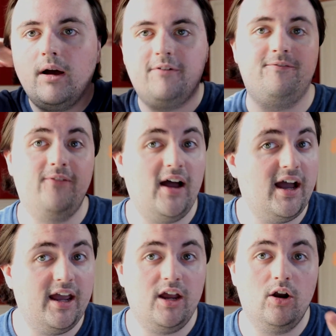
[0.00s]
a
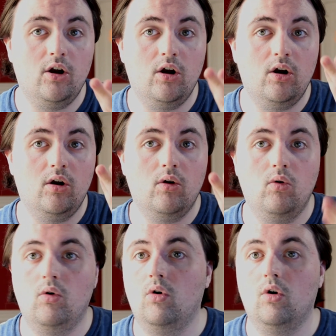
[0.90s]
fire
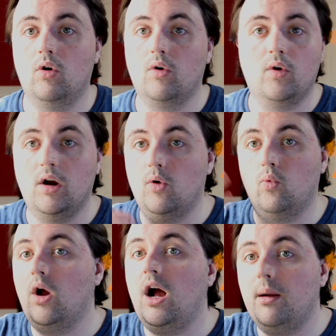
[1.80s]
or a
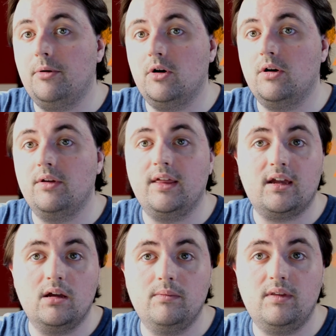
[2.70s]
robber
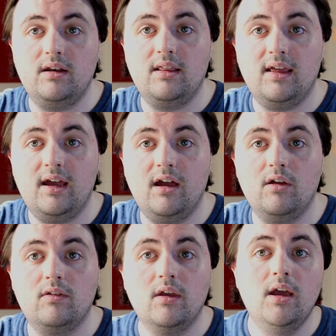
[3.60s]
that comes into the
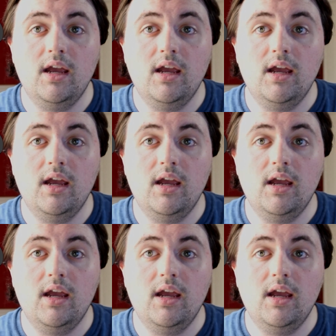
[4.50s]
house.